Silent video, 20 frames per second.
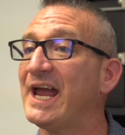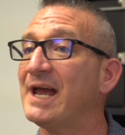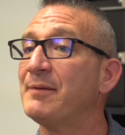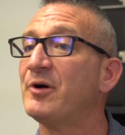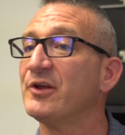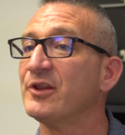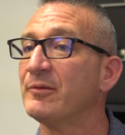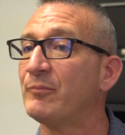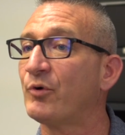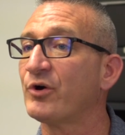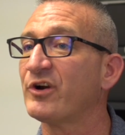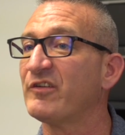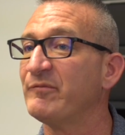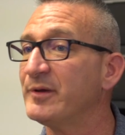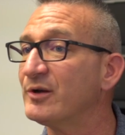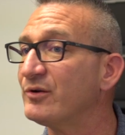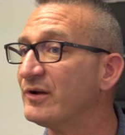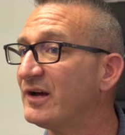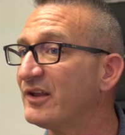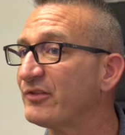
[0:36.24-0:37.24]
am on the board of
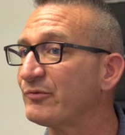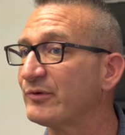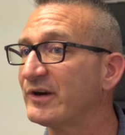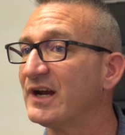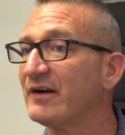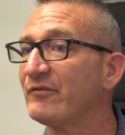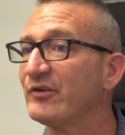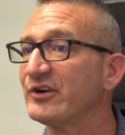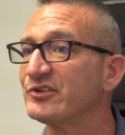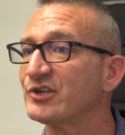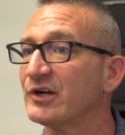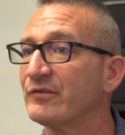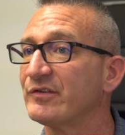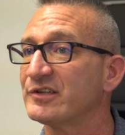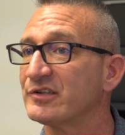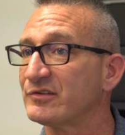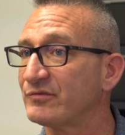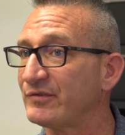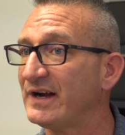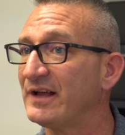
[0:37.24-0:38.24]
mental health recovery
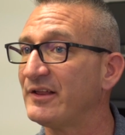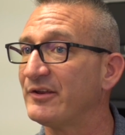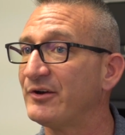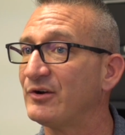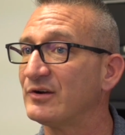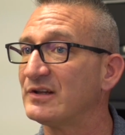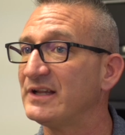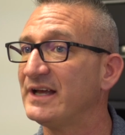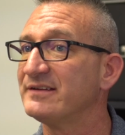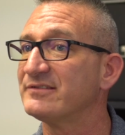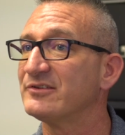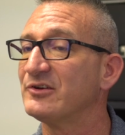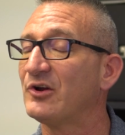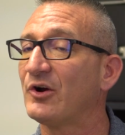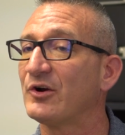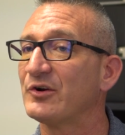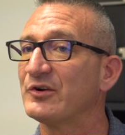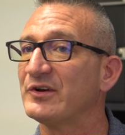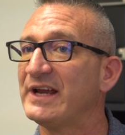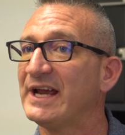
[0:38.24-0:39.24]
services for Allen Glaze and
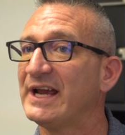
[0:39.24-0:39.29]
Hardin